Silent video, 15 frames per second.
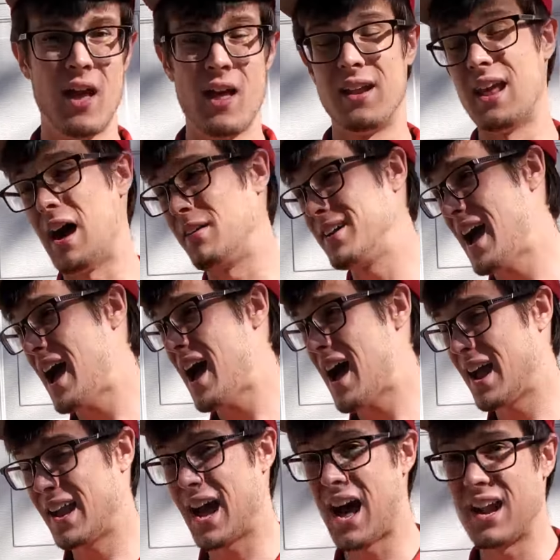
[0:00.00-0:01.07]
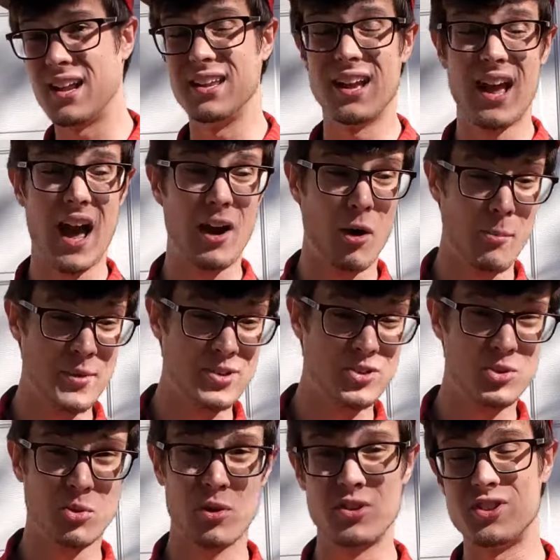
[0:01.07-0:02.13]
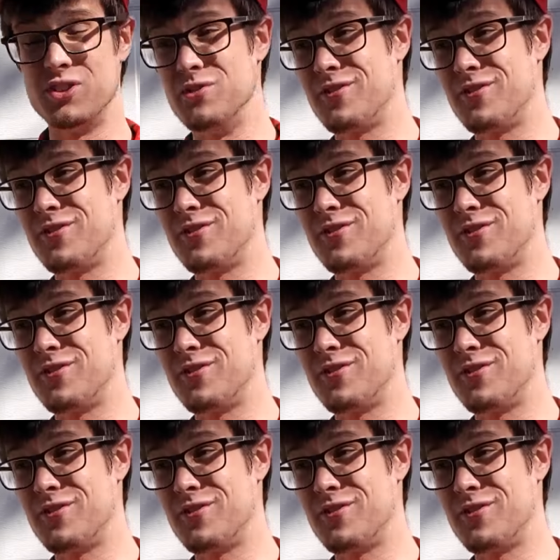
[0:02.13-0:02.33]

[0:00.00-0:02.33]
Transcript: Now, yeah, I got it. You got open source and